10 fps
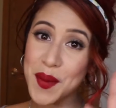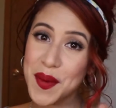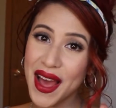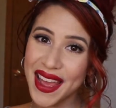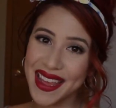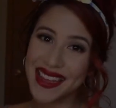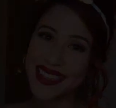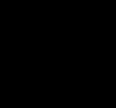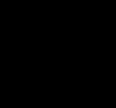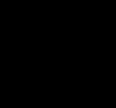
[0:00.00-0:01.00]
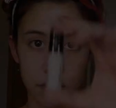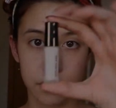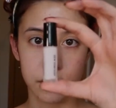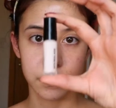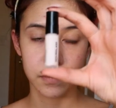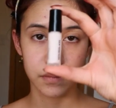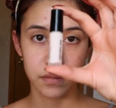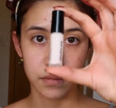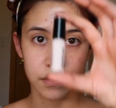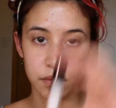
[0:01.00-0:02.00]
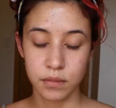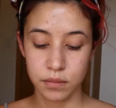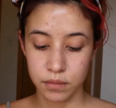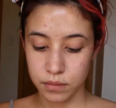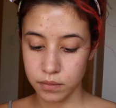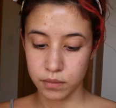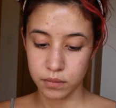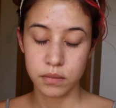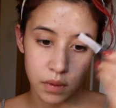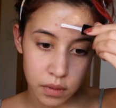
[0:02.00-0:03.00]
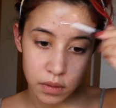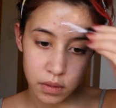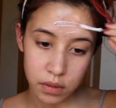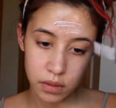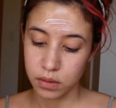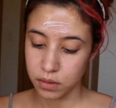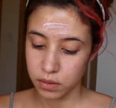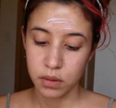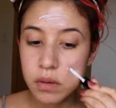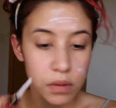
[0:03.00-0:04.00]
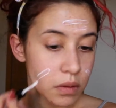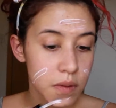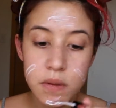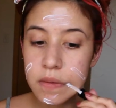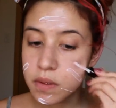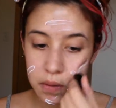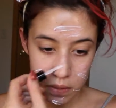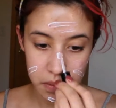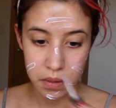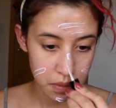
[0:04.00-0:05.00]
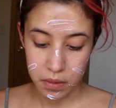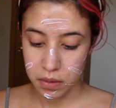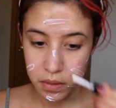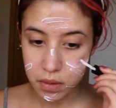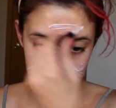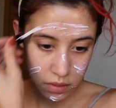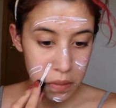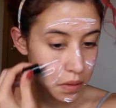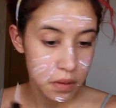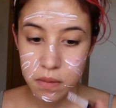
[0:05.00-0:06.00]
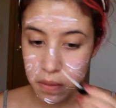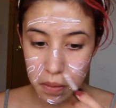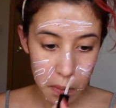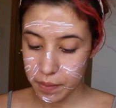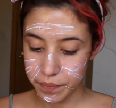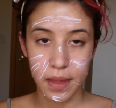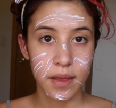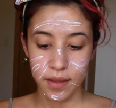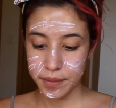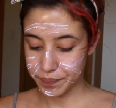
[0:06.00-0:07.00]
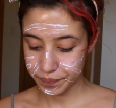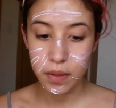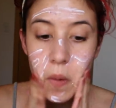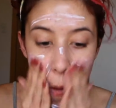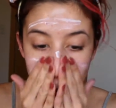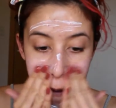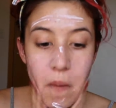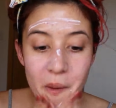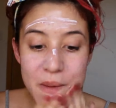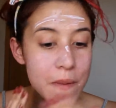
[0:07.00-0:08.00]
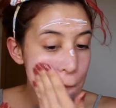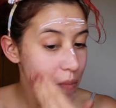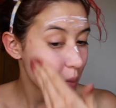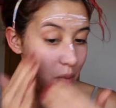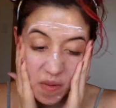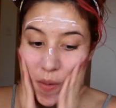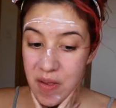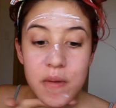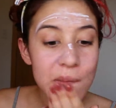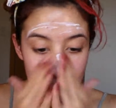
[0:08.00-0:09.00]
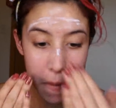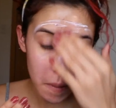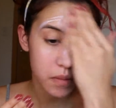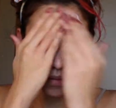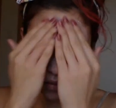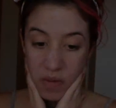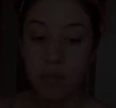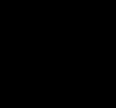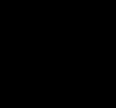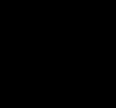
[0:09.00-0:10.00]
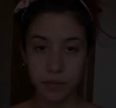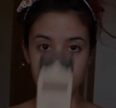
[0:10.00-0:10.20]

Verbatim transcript: Bye! Hi guys, so I'm going to start off with a mini size of the Hourglass Veil Mineral Primer. I am putting so much on my face, I don't know why, but I'm going to use my hands